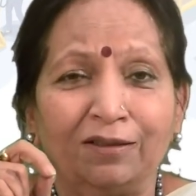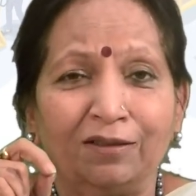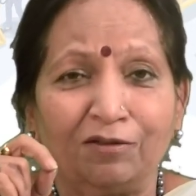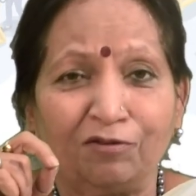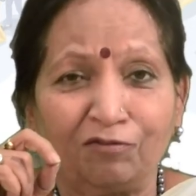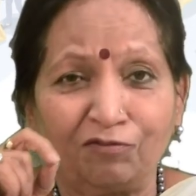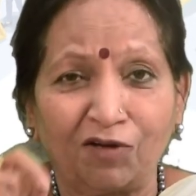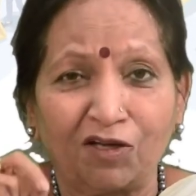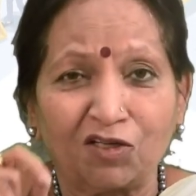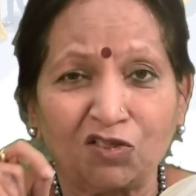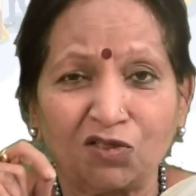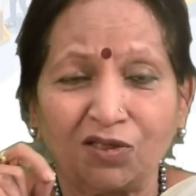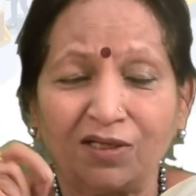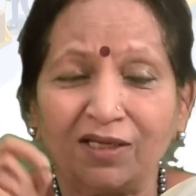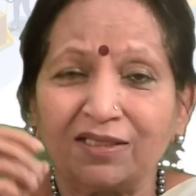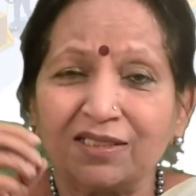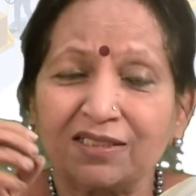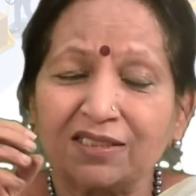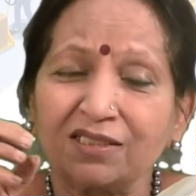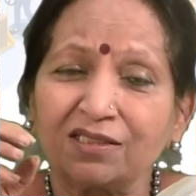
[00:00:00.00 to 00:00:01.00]
function,
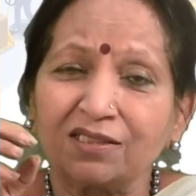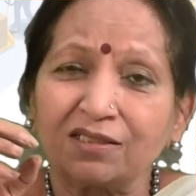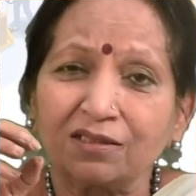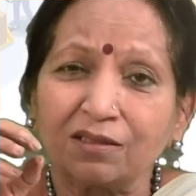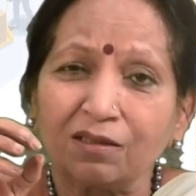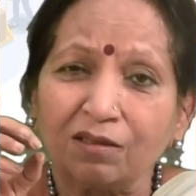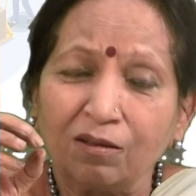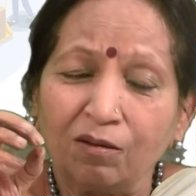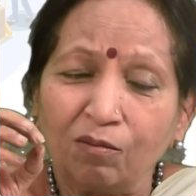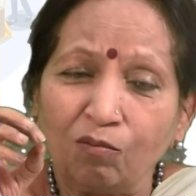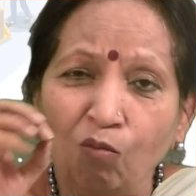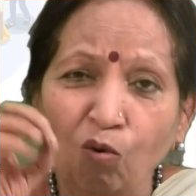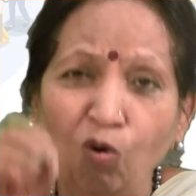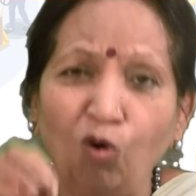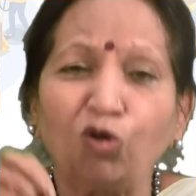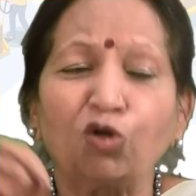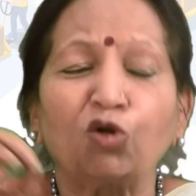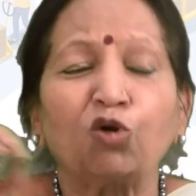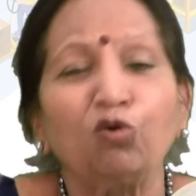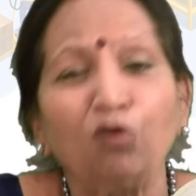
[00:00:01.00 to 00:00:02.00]
and this is
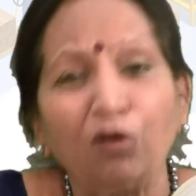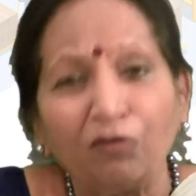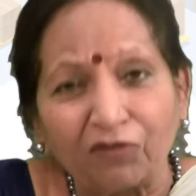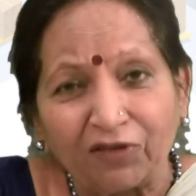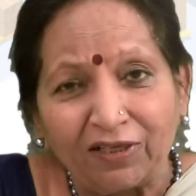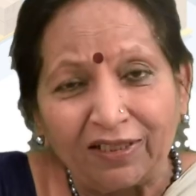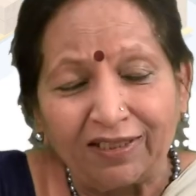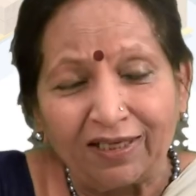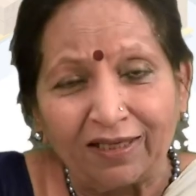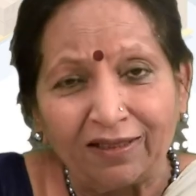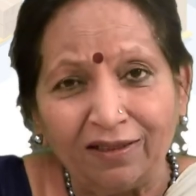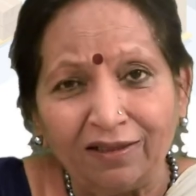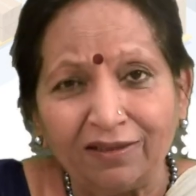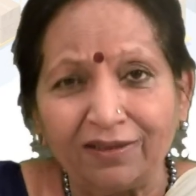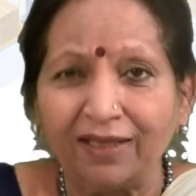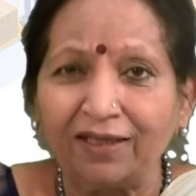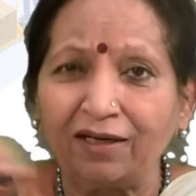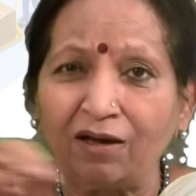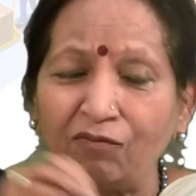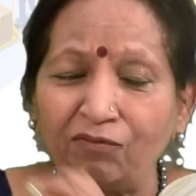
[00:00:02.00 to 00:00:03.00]
more true of retailer
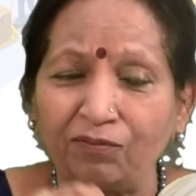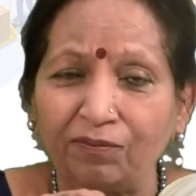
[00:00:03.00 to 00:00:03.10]
than of